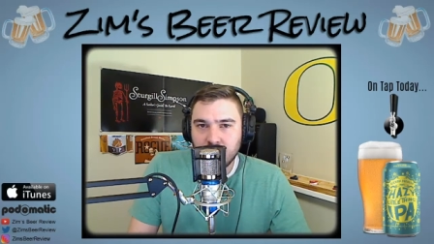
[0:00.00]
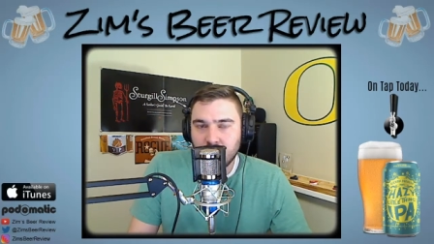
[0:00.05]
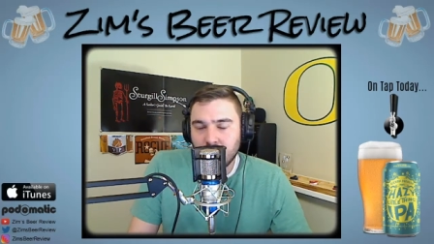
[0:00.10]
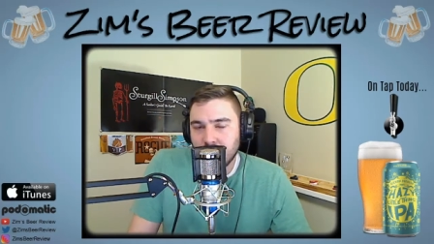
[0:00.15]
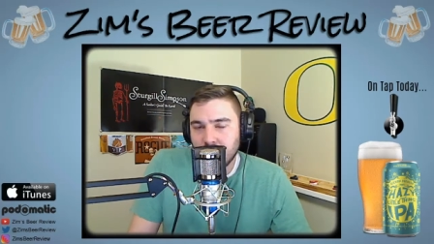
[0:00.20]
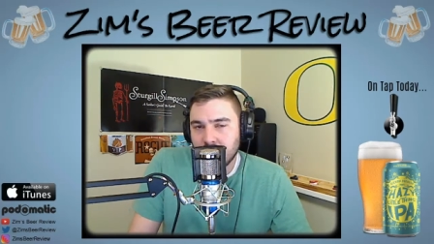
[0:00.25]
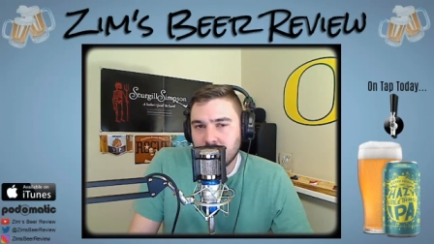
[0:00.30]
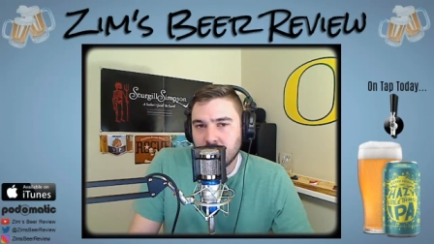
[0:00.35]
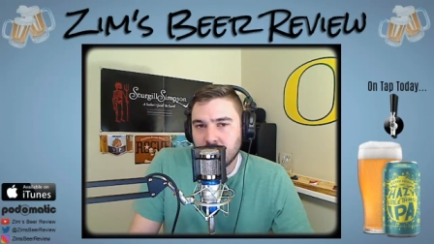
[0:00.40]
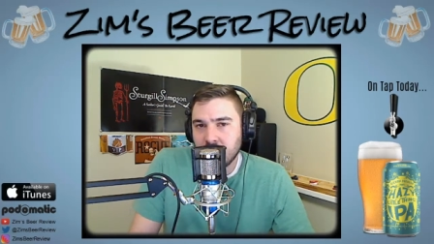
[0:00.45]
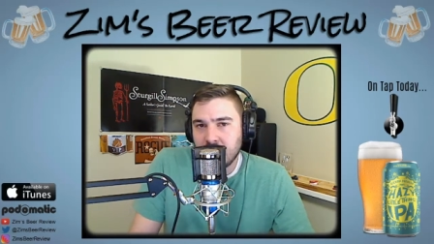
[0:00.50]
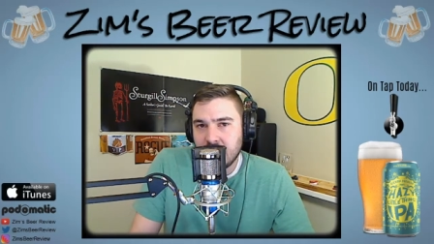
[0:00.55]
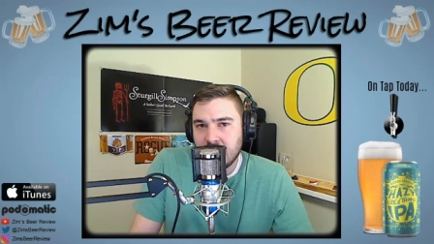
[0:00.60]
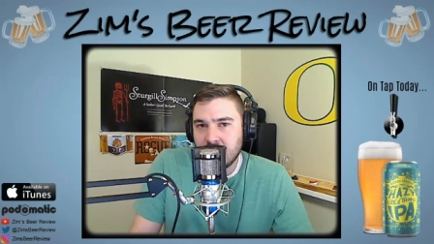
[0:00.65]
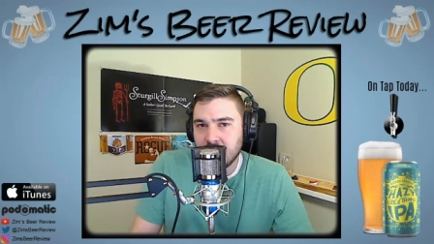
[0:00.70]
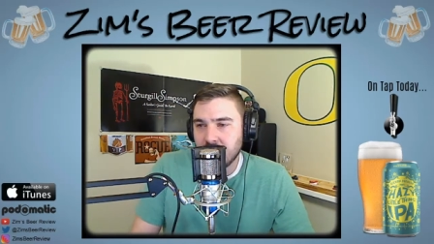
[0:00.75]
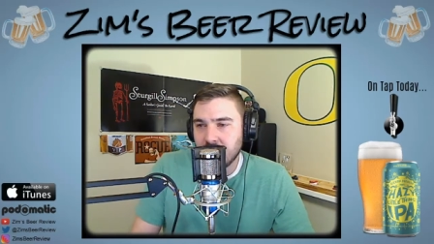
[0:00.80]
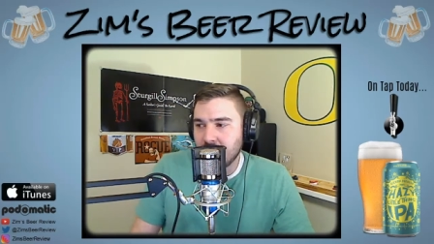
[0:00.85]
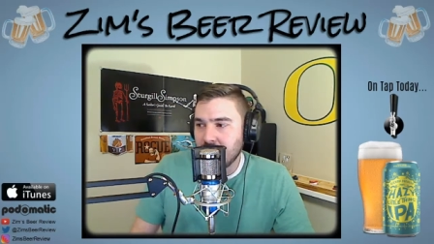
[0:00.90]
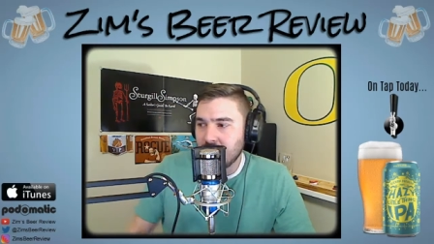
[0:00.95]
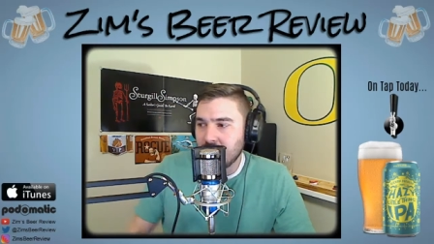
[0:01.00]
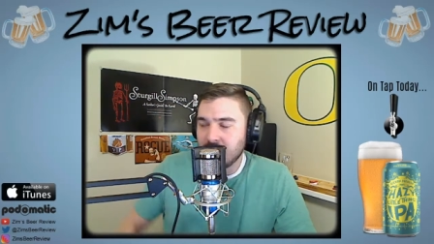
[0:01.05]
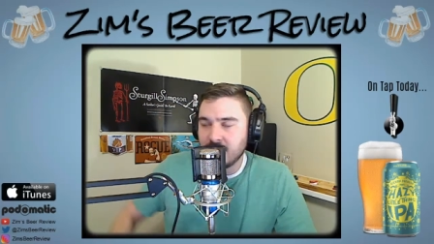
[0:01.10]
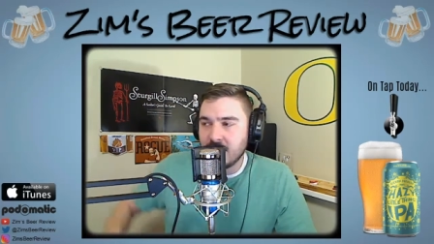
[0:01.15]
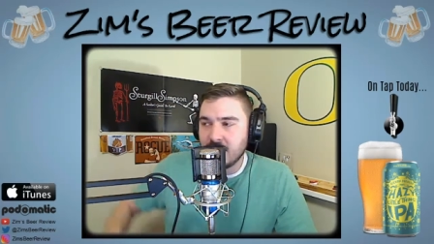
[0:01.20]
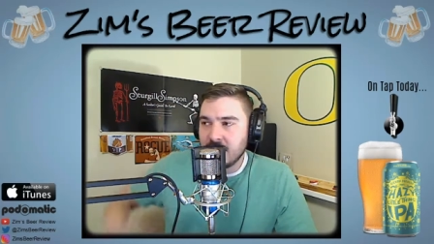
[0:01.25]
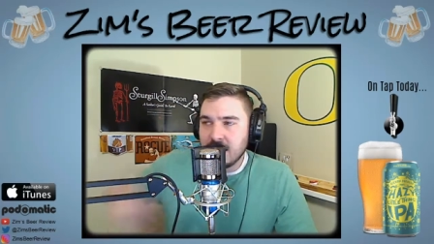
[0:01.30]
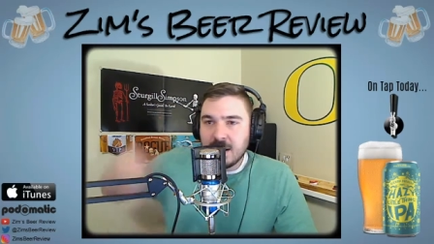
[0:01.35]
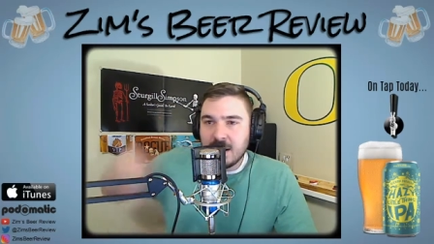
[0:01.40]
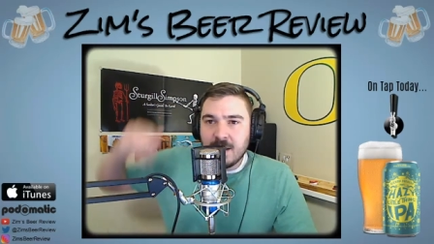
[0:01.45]
You want to go down and have
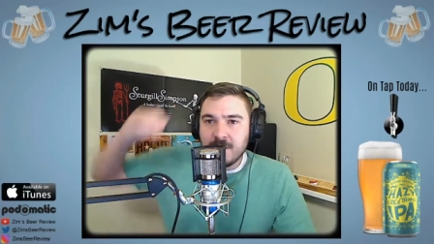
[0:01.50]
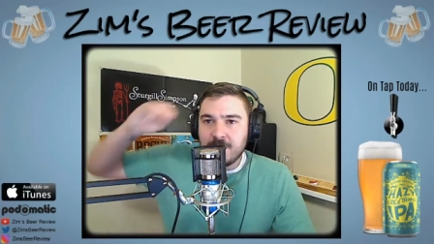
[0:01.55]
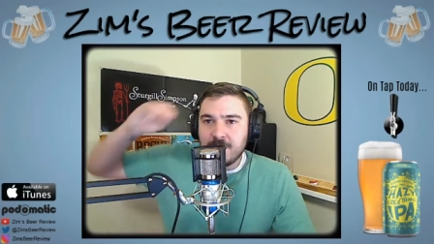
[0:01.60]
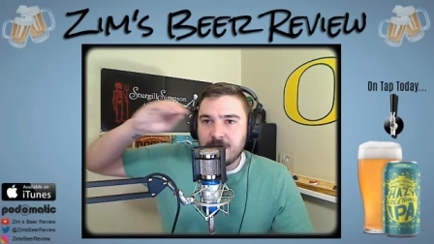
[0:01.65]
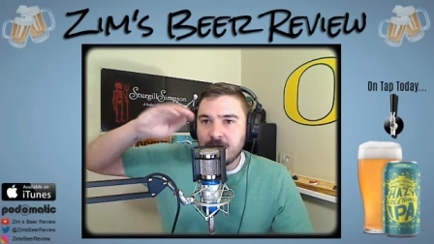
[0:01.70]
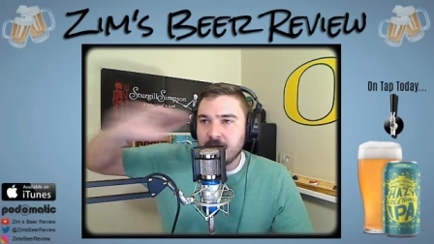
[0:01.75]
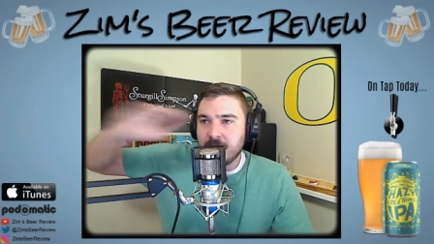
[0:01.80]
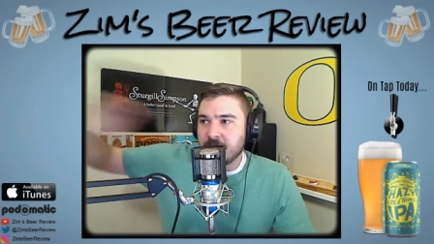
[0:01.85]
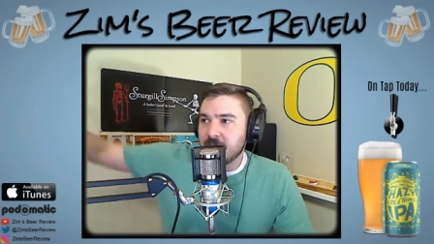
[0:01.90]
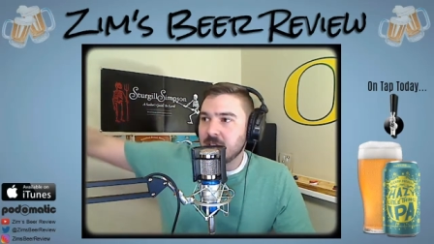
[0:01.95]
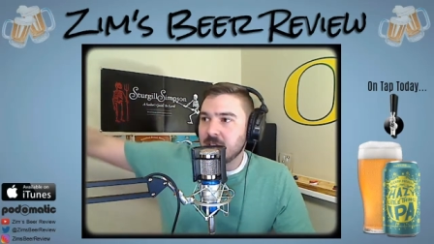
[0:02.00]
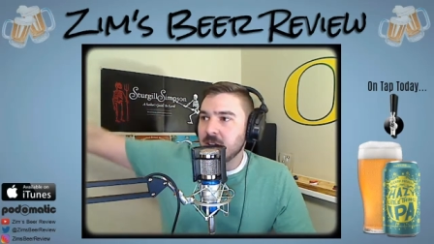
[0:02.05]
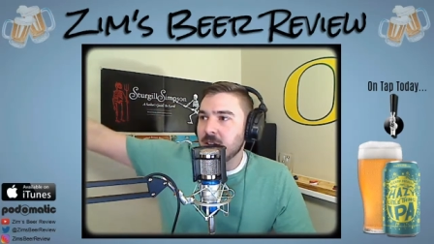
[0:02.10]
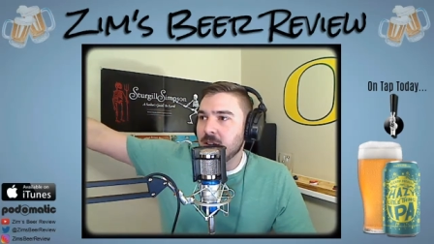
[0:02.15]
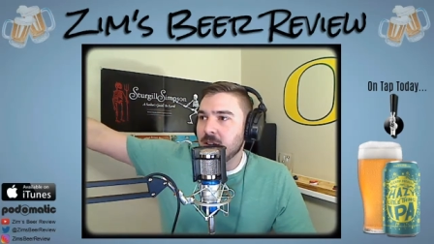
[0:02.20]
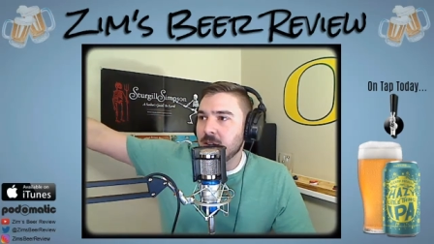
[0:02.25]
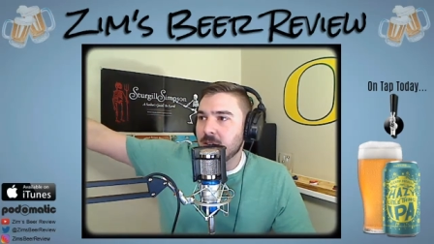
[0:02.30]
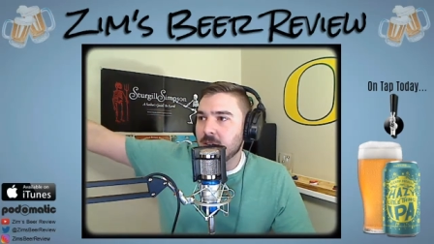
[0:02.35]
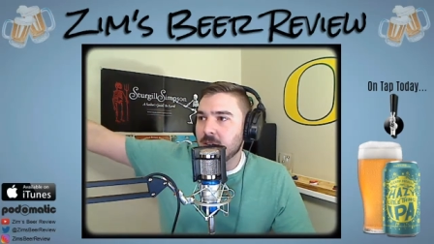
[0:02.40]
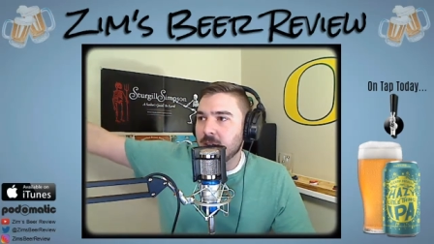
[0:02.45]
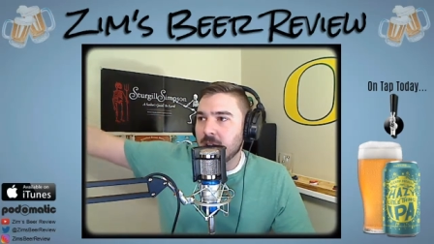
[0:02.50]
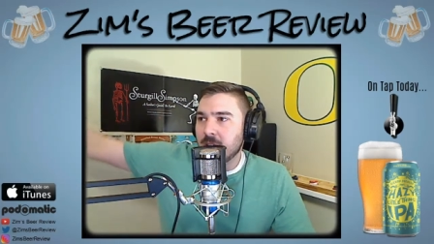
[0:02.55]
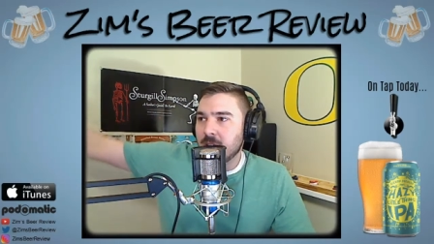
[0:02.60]
50